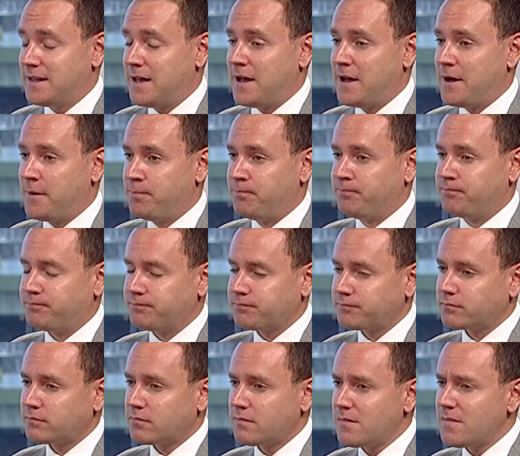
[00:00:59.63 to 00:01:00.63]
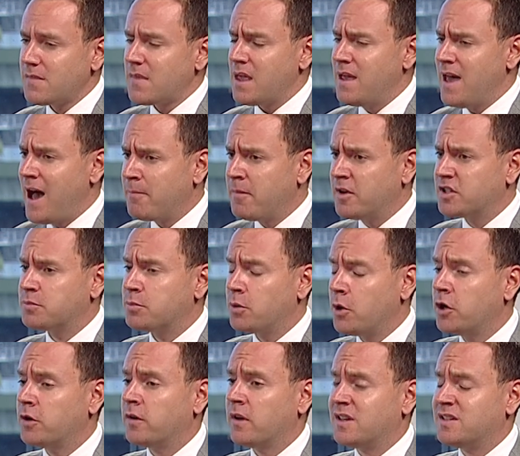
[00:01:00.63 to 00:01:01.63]
Um, how much
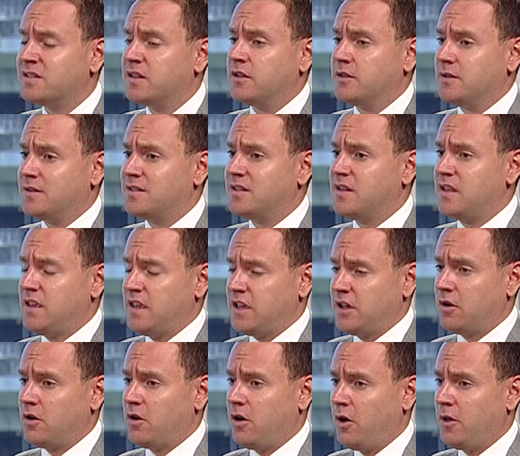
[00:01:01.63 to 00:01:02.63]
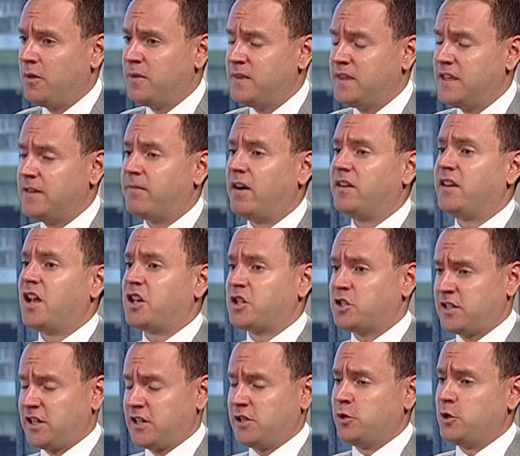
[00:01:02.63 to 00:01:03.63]
progress are you seeing on the
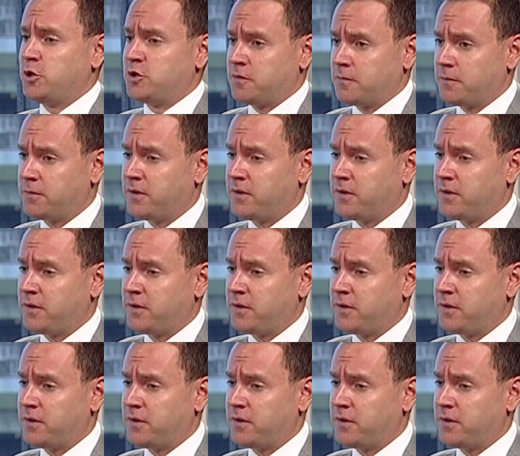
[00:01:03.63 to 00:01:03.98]
financial inclusion